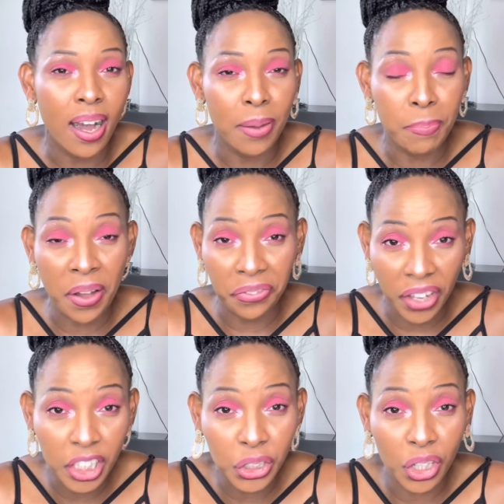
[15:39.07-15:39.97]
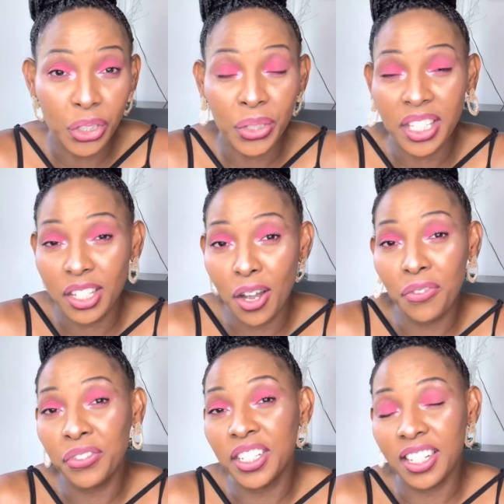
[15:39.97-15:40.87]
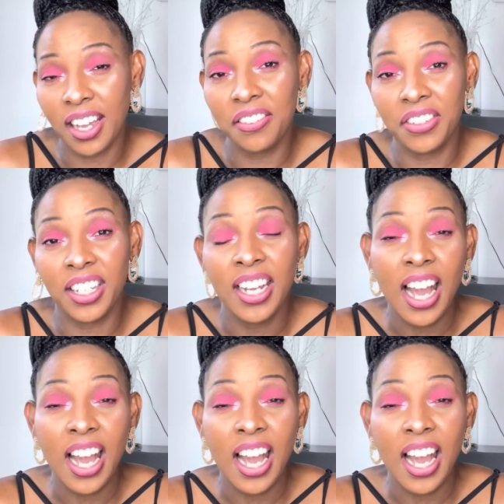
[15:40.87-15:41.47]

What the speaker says: perfection yourself in driving,